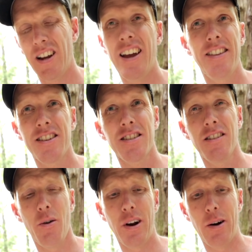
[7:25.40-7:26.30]
Again, this is
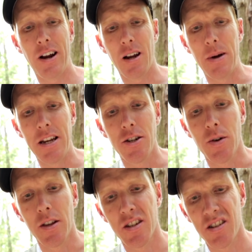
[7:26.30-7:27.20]
not what I recommend
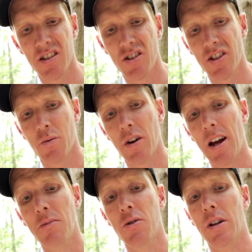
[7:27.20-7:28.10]
doing. This is just what
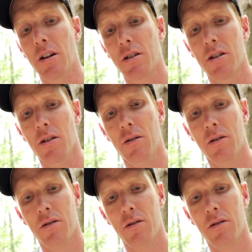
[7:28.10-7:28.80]
I'm doing, so